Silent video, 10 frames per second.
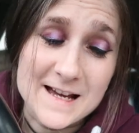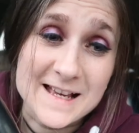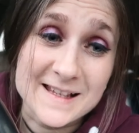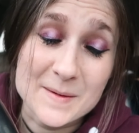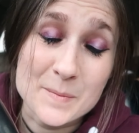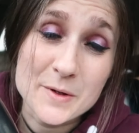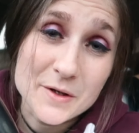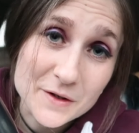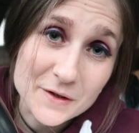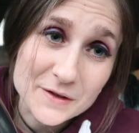I
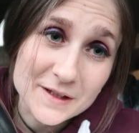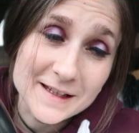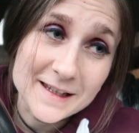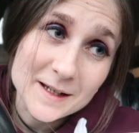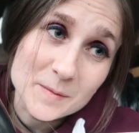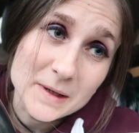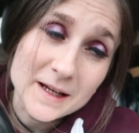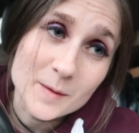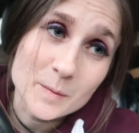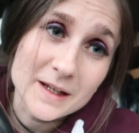suppose he did
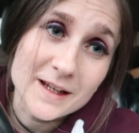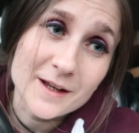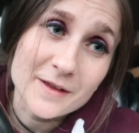make me